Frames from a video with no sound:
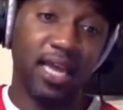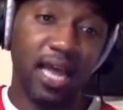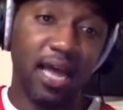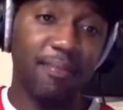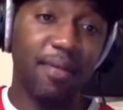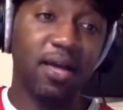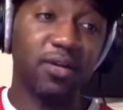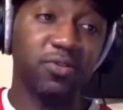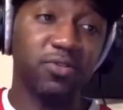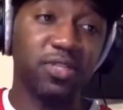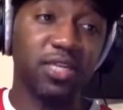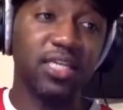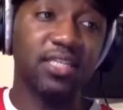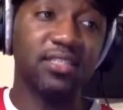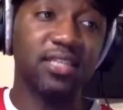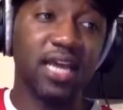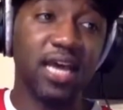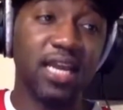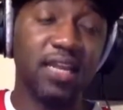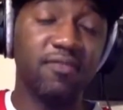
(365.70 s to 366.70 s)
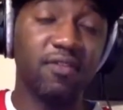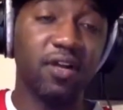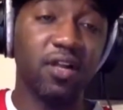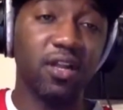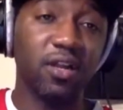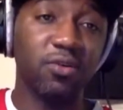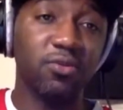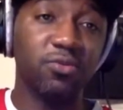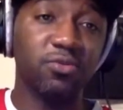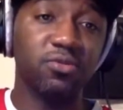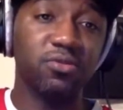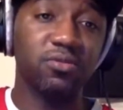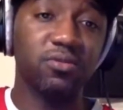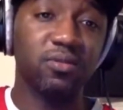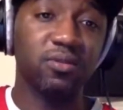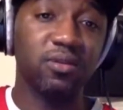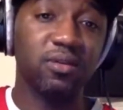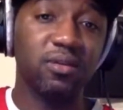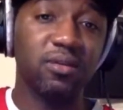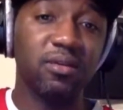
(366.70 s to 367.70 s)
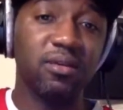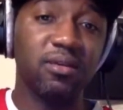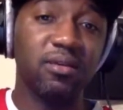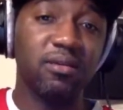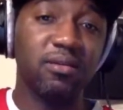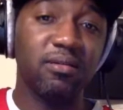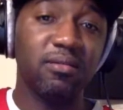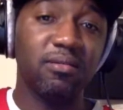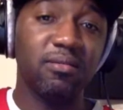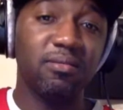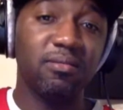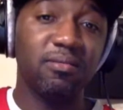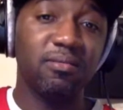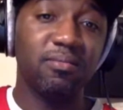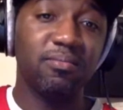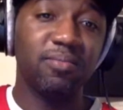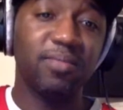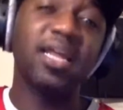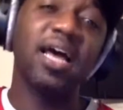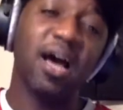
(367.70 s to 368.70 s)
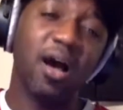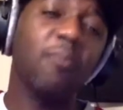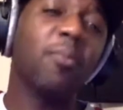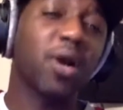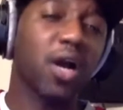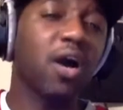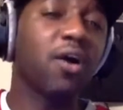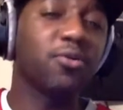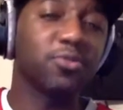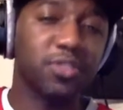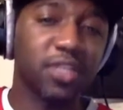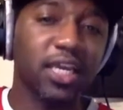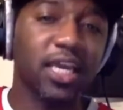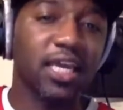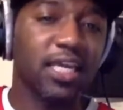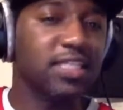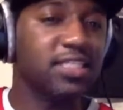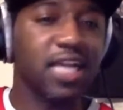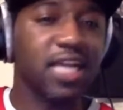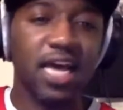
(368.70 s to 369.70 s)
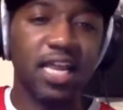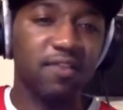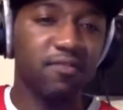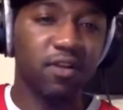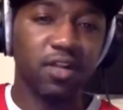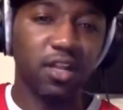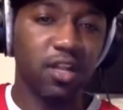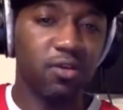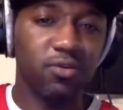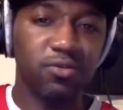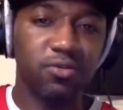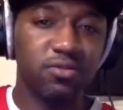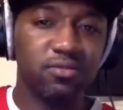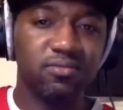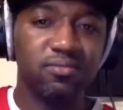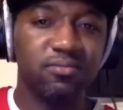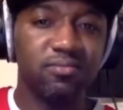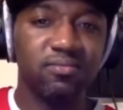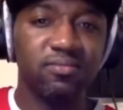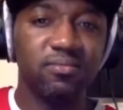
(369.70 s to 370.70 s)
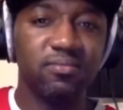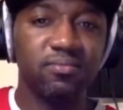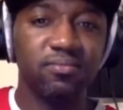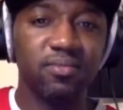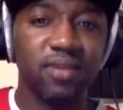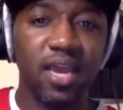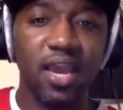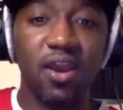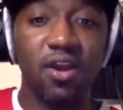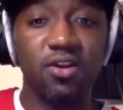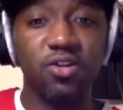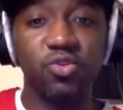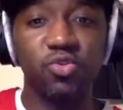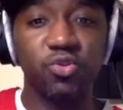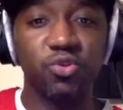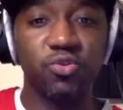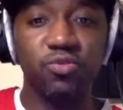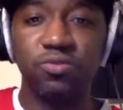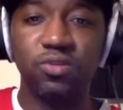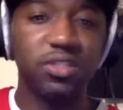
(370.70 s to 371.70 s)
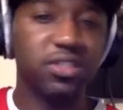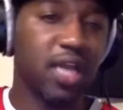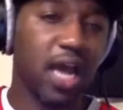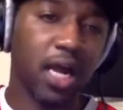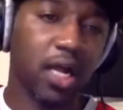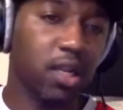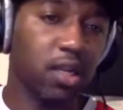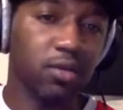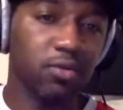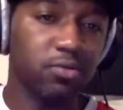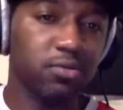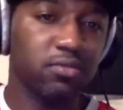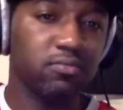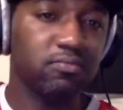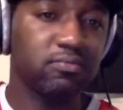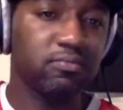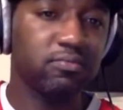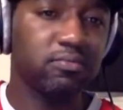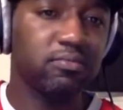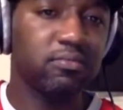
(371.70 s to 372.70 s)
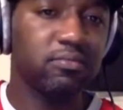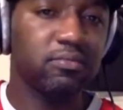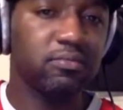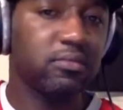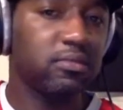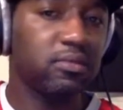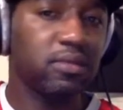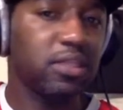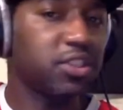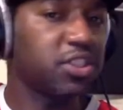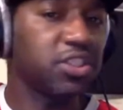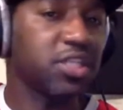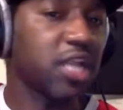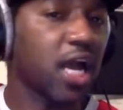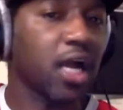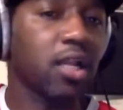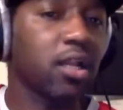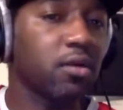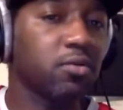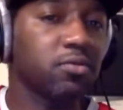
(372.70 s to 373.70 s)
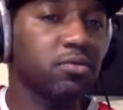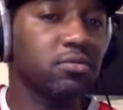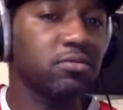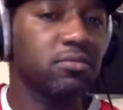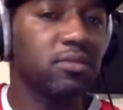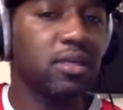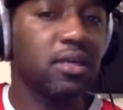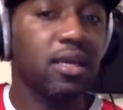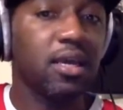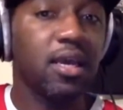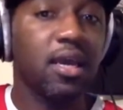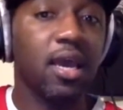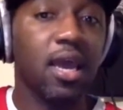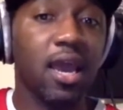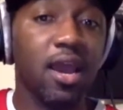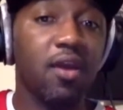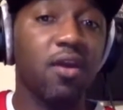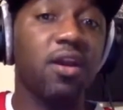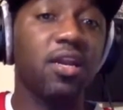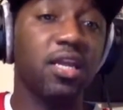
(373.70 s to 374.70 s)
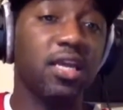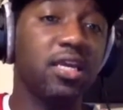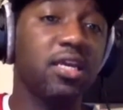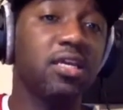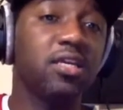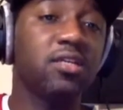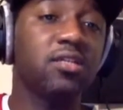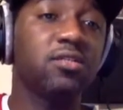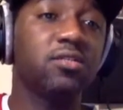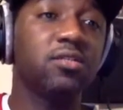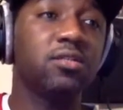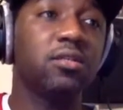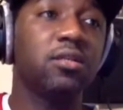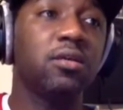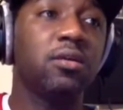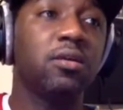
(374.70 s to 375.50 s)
I'm not going to say it's not even close. But then I'm going to say it's not even close. Aaron and Drew, it's not close. It's just not close. Aaron is